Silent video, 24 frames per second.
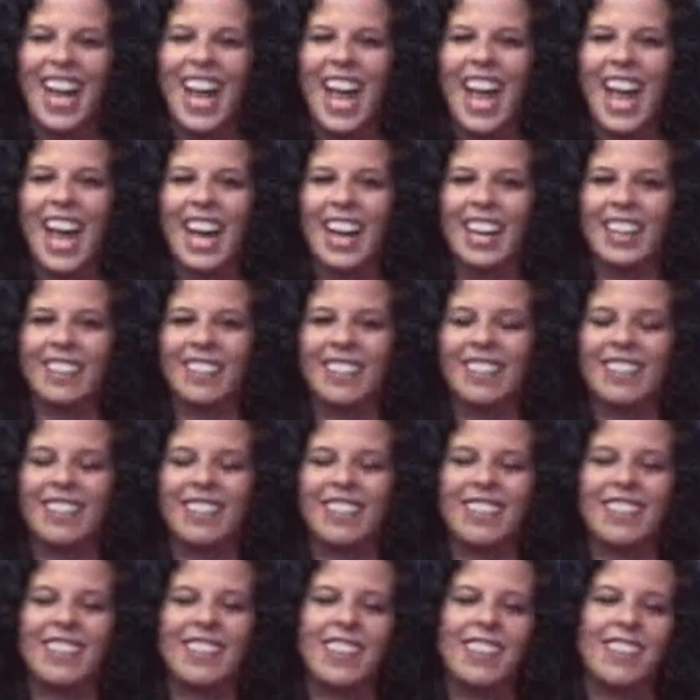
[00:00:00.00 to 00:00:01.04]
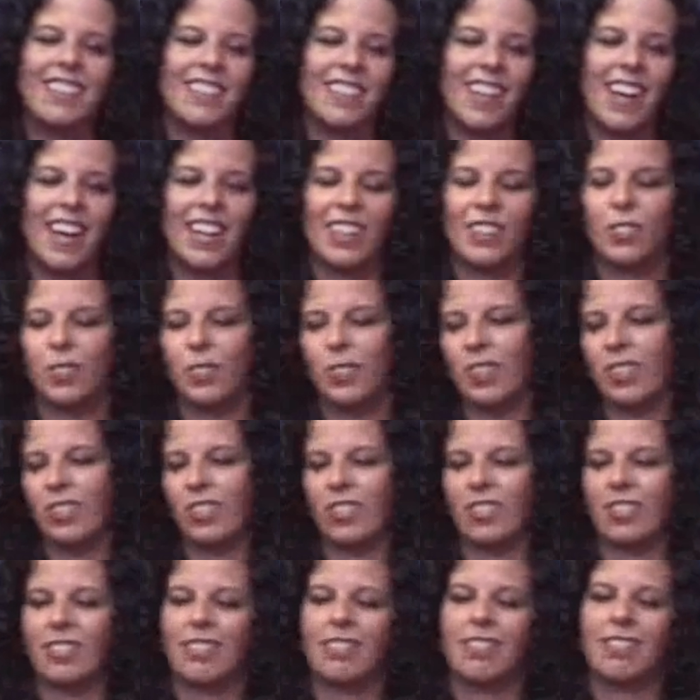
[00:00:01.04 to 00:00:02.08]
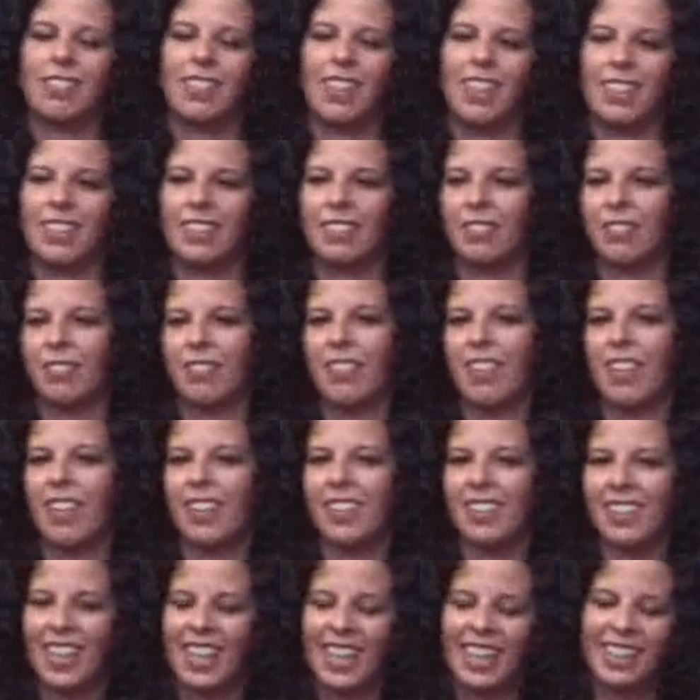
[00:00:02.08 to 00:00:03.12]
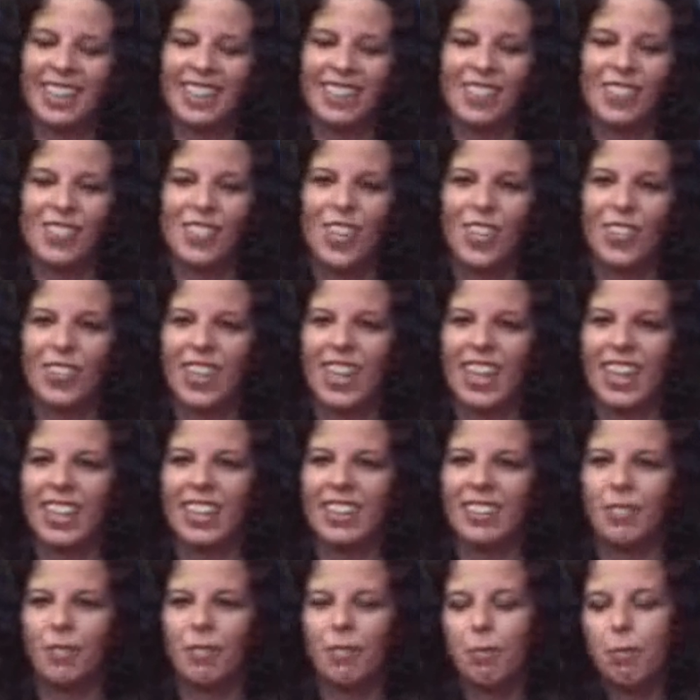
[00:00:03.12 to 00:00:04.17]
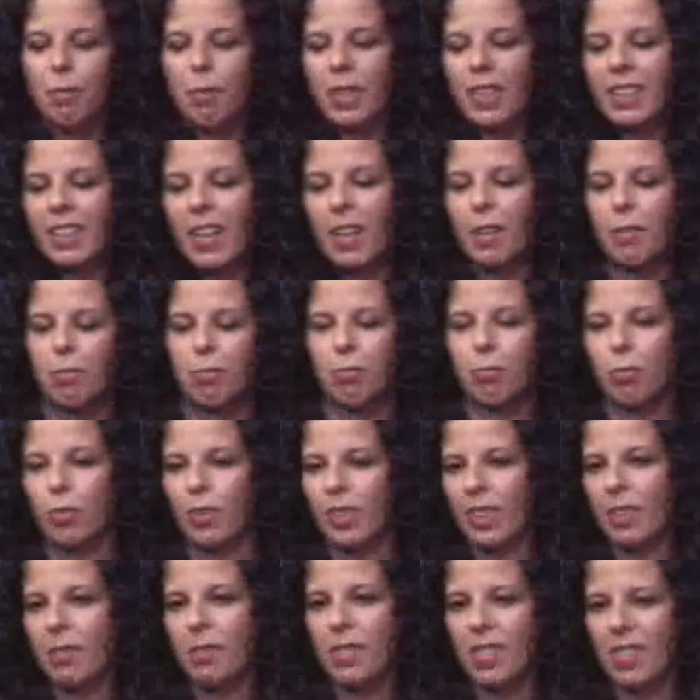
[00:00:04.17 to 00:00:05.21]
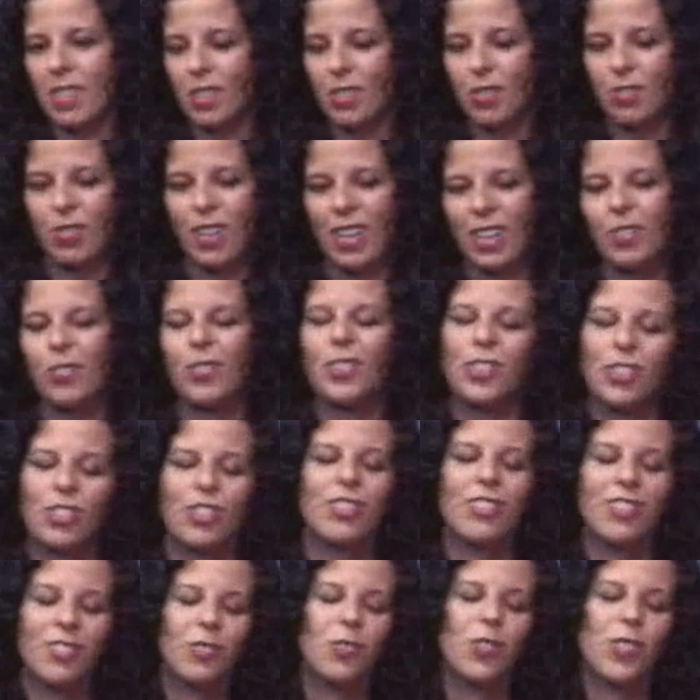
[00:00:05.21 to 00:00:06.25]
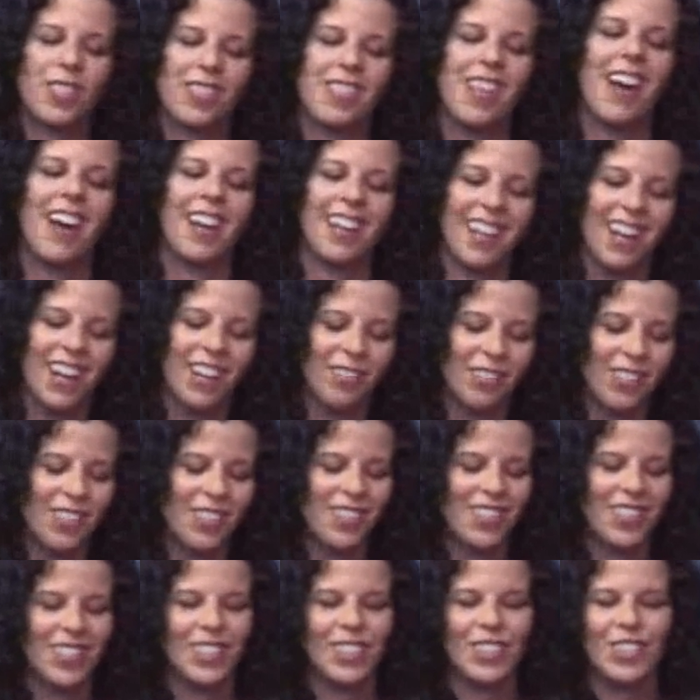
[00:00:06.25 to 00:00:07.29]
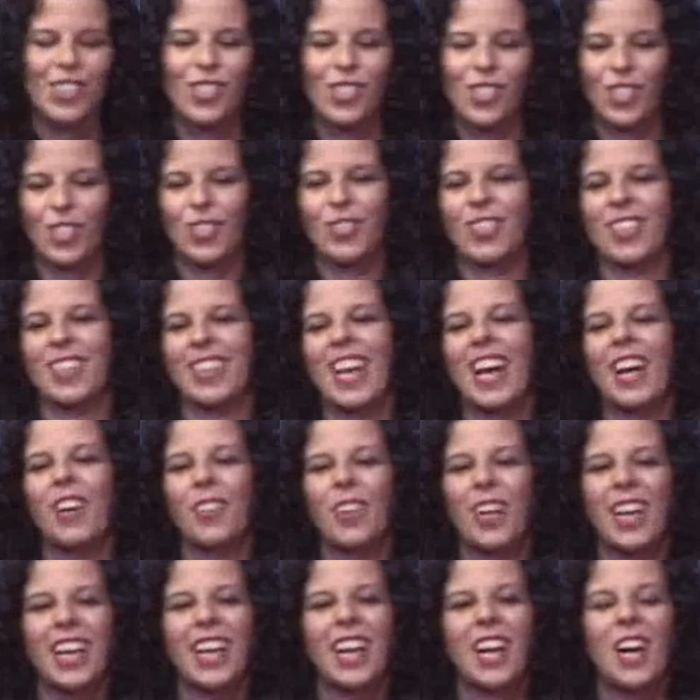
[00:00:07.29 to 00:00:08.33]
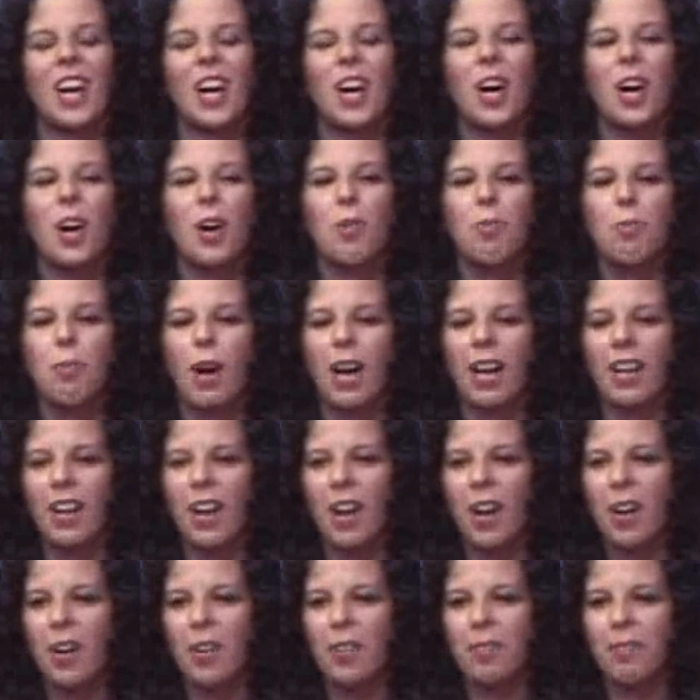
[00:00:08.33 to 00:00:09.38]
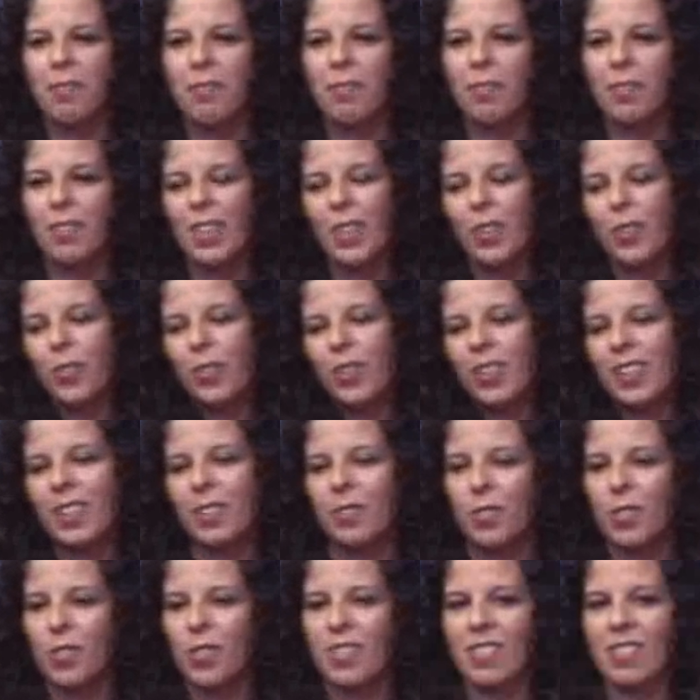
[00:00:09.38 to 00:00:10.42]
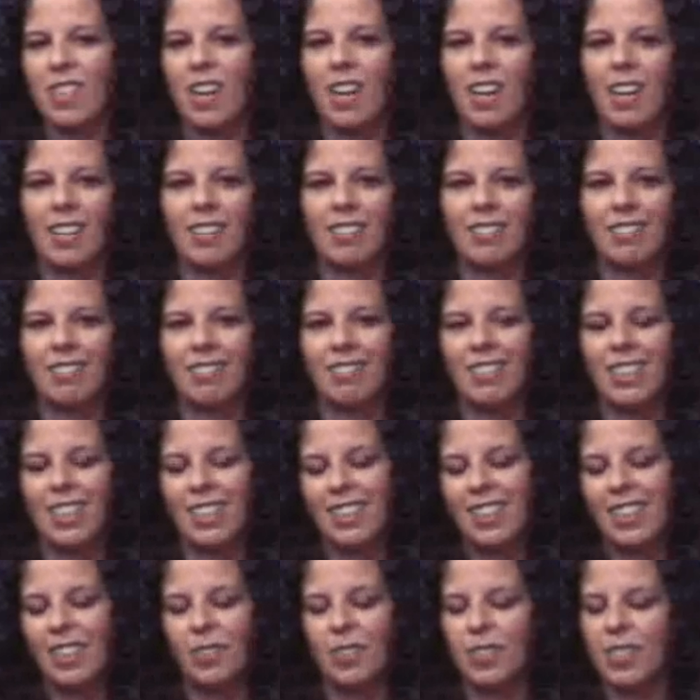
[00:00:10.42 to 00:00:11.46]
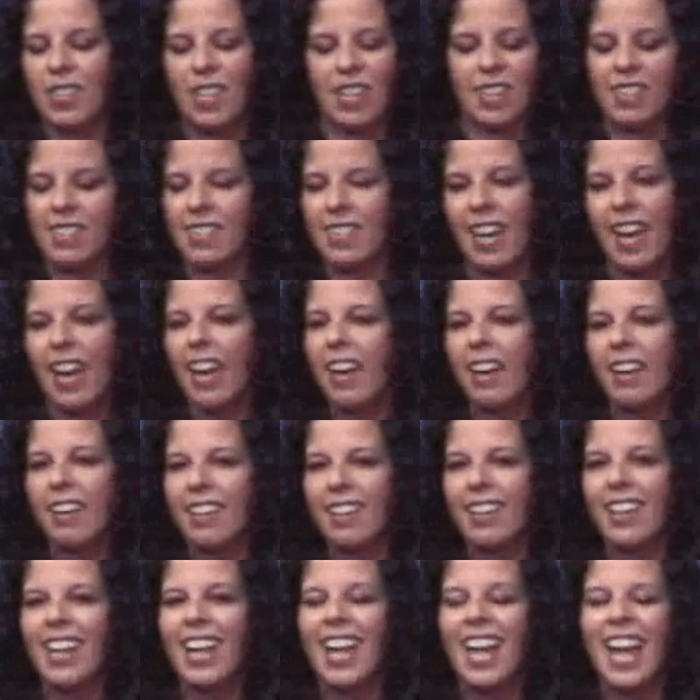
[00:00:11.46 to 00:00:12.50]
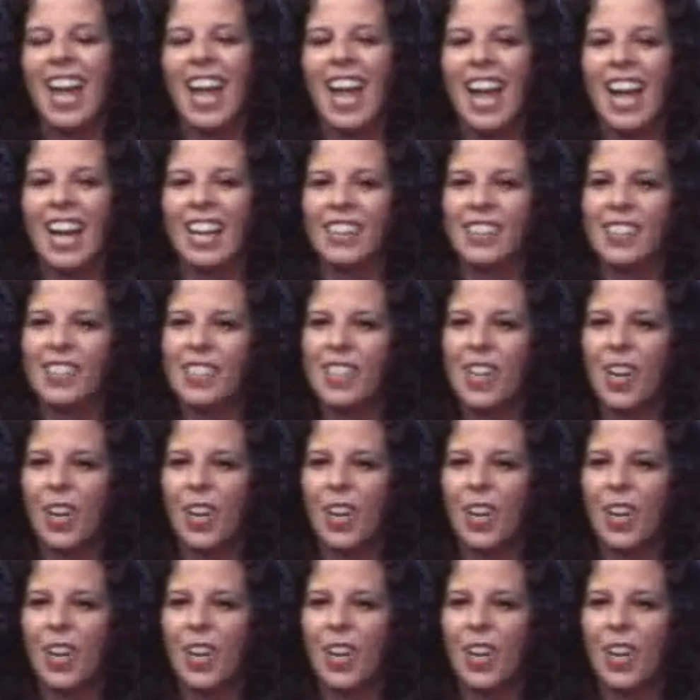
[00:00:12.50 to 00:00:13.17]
And these guys were just kind of thug-like, and so they beat up Williams and his friend, which was not obviously deserved in that way. But Williams was not. He was not scared. And so